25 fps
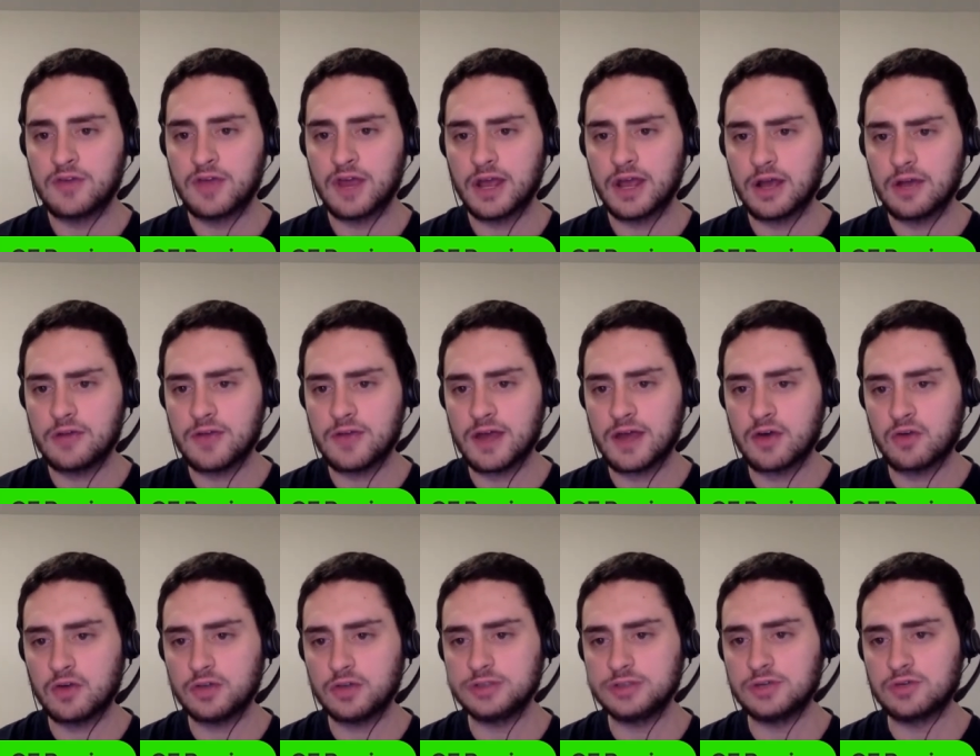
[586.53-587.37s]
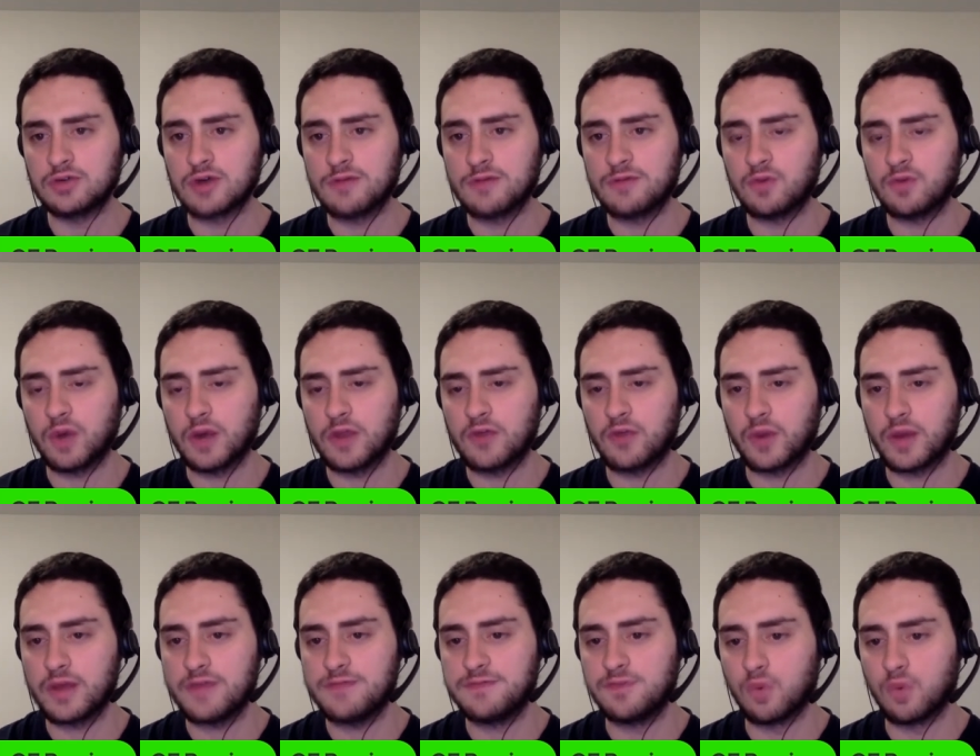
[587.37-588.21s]
Sonego's had a really rough
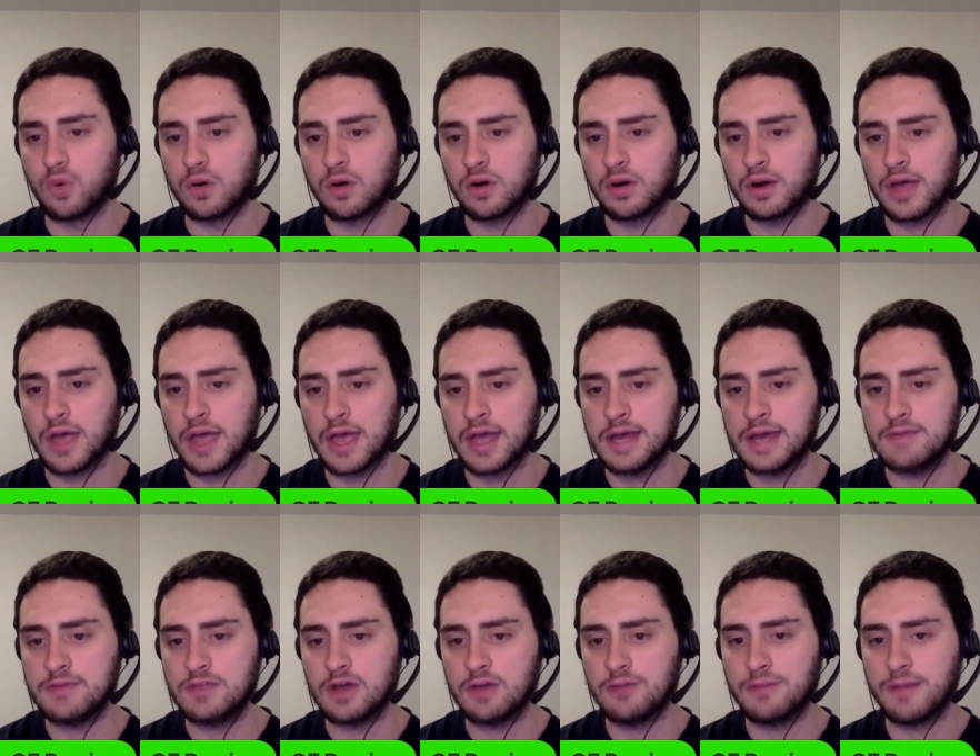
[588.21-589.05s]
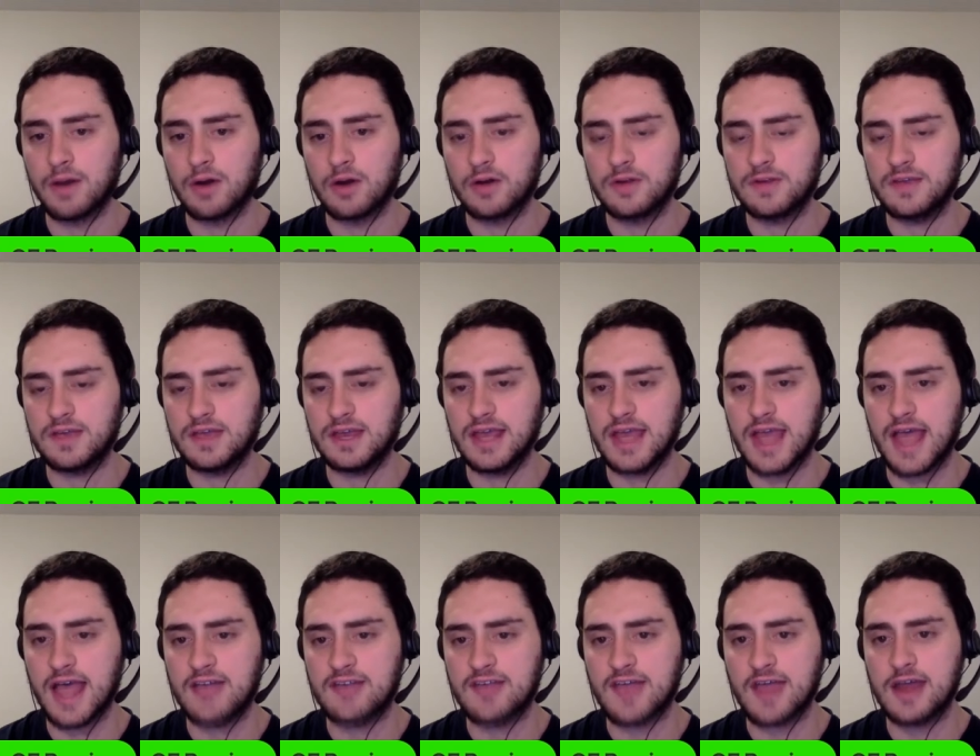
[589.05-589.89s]
2024, and even though
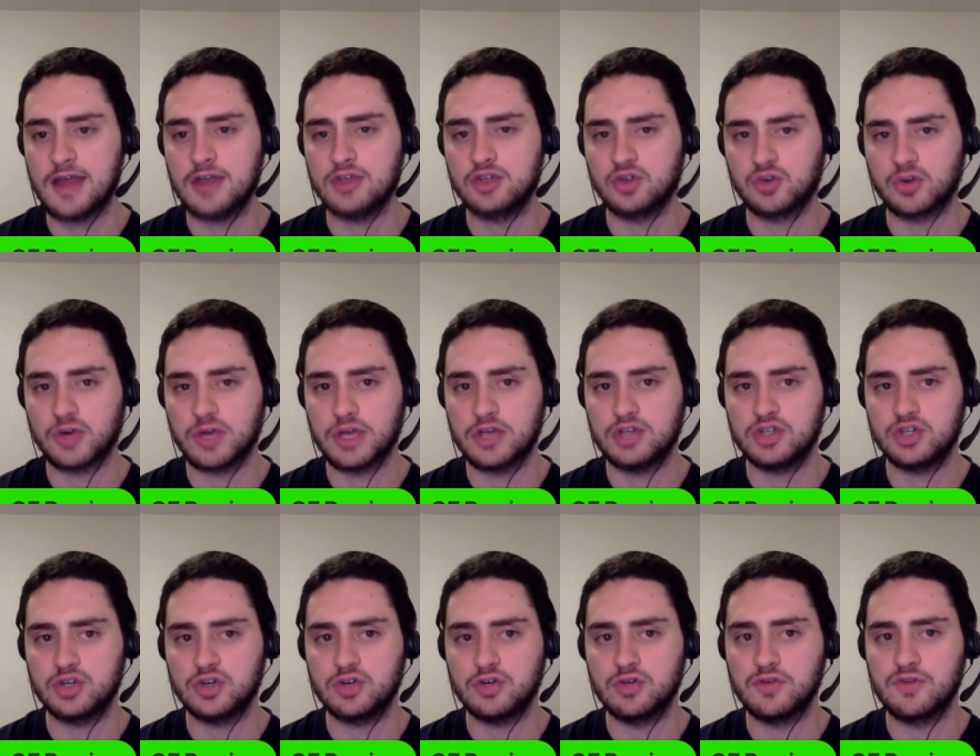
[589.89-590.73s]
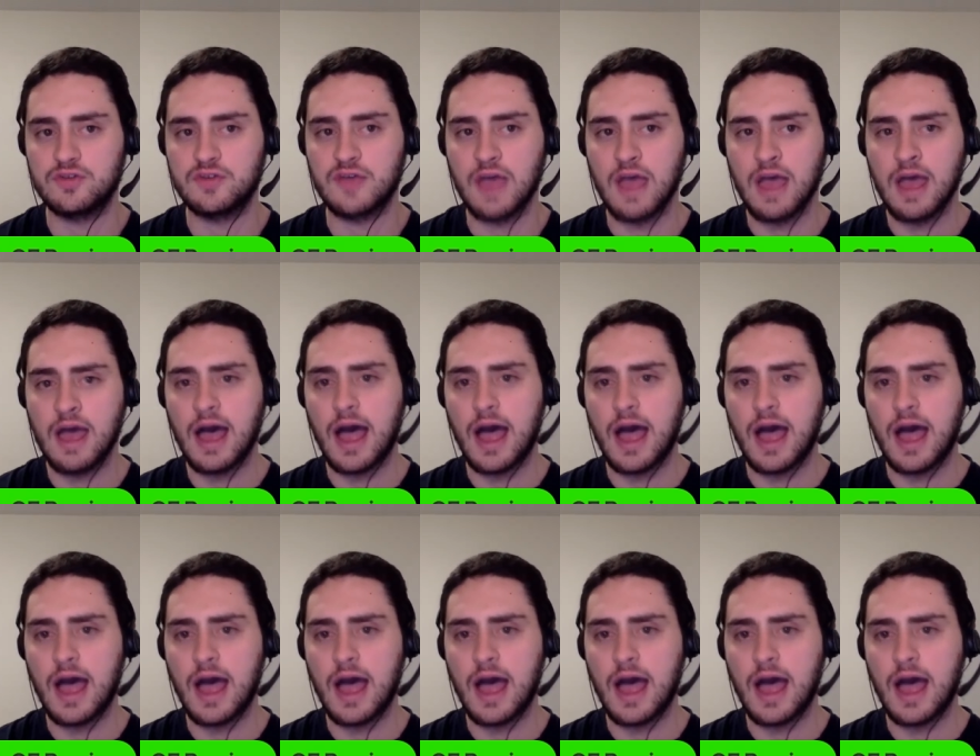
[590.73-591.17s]
Berrettini has had injury issues,